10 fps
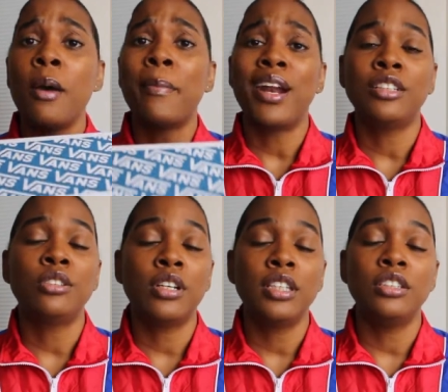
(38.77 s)
but I
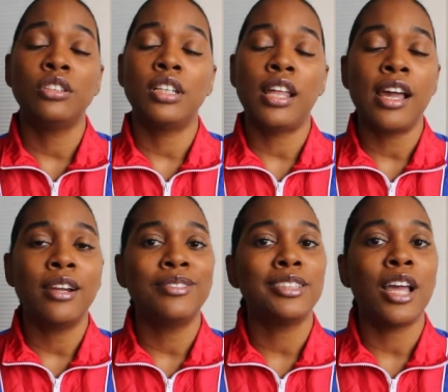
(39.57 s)
saw these online.
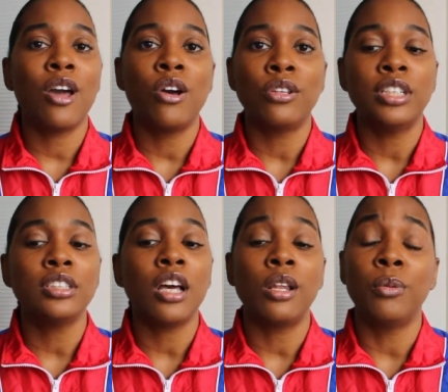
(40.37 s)
I was like, oh, this
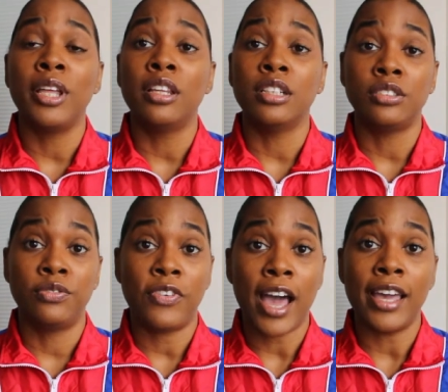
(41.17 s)
colorway looks
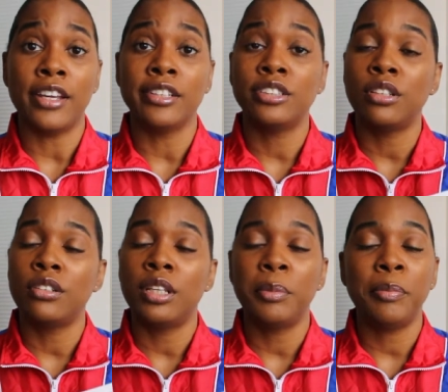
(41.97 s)
fire, so
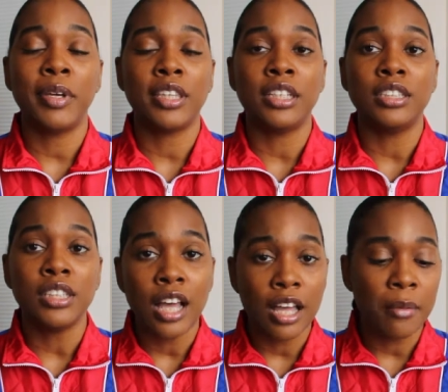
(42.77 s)
let me pick these
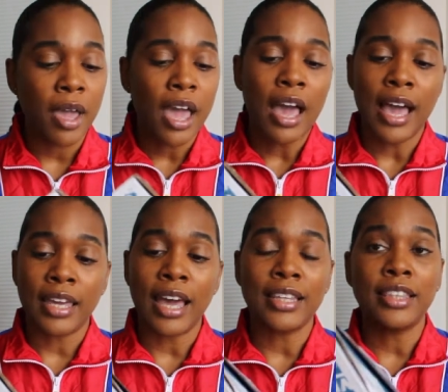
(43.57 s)
up. I
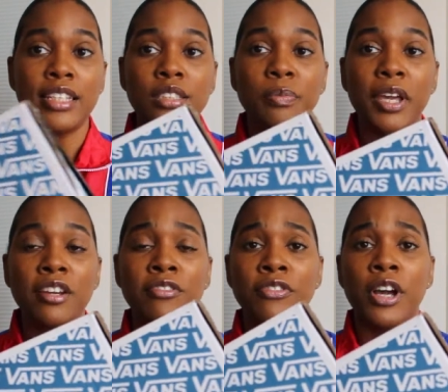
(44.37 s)
got this
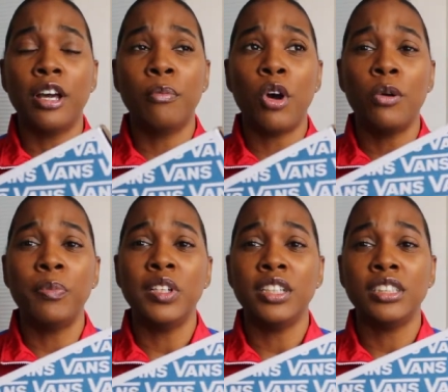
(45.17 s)
pair from Opening